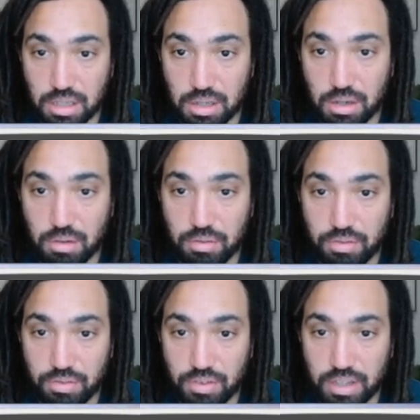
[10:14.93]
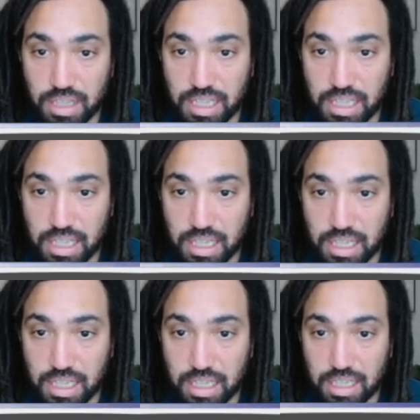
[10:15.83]
of the
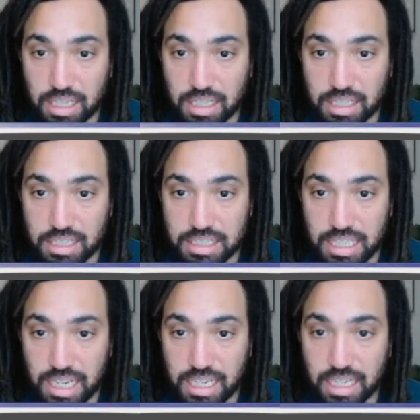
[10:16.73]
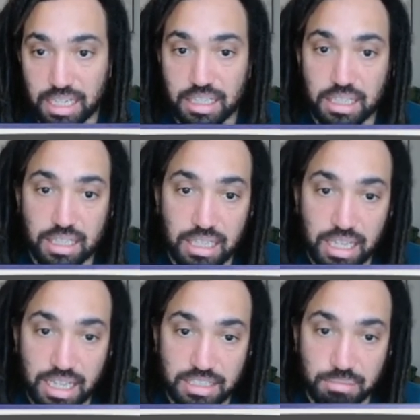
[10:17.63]
uh, container
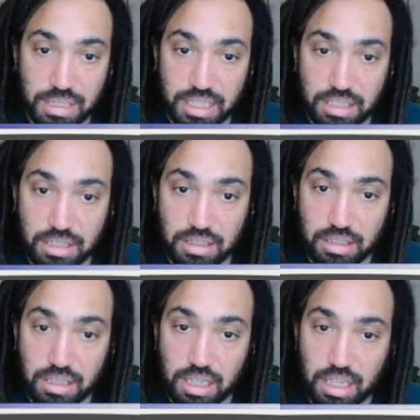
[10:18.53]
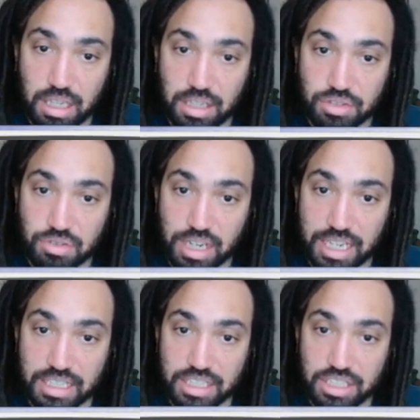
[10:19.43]
has been uh,
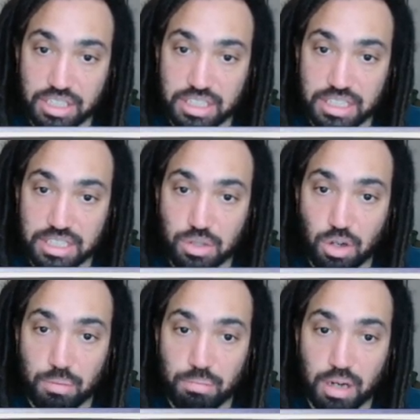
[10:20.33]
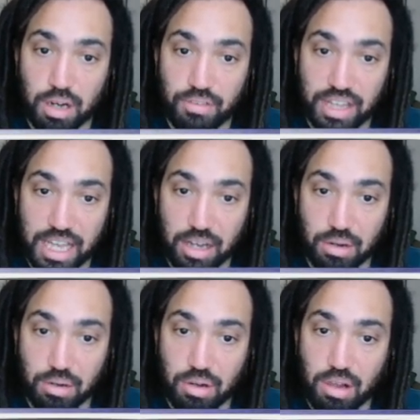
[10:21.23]
drained. It's just this top part of the
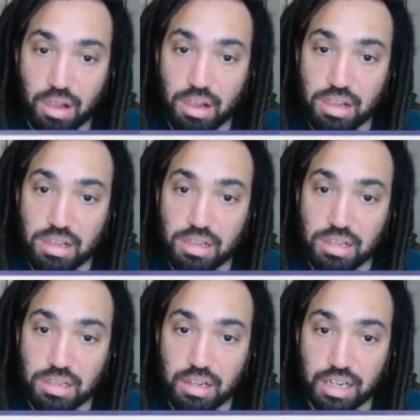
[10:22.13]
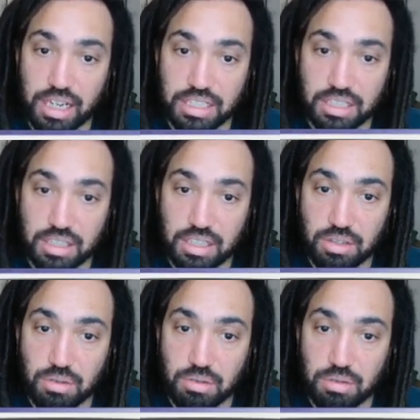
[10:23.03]
L. Okay, so
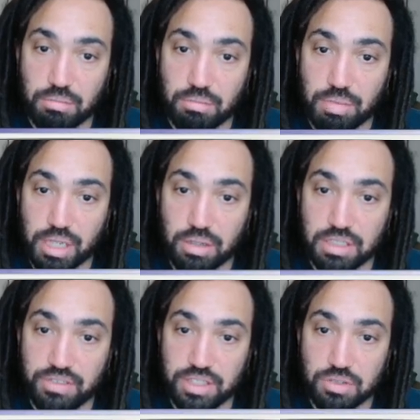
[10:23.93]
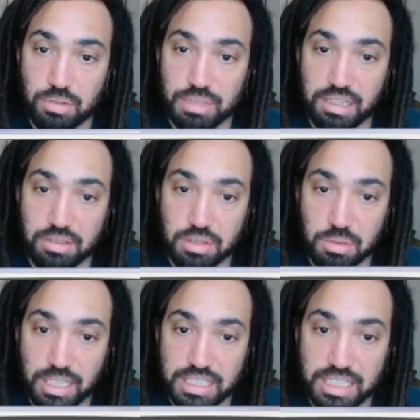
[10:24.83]
because if it's dropped down to
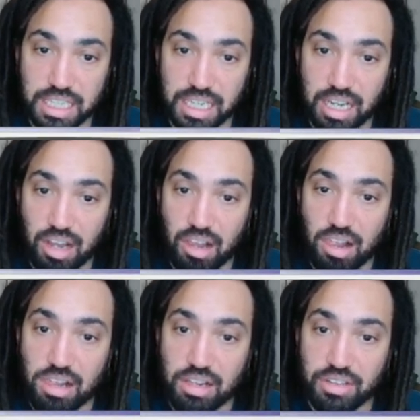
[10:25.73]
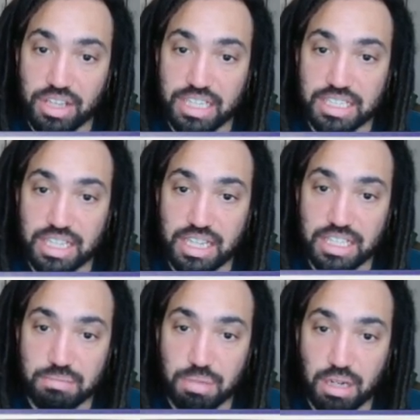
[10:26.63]
20, then it's
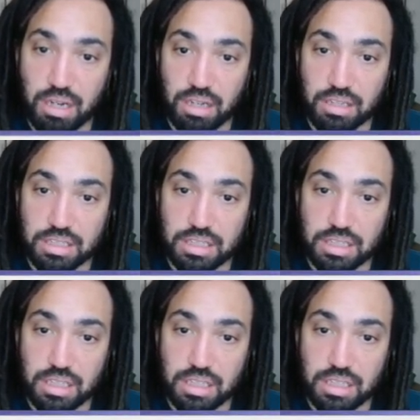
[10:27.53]
this part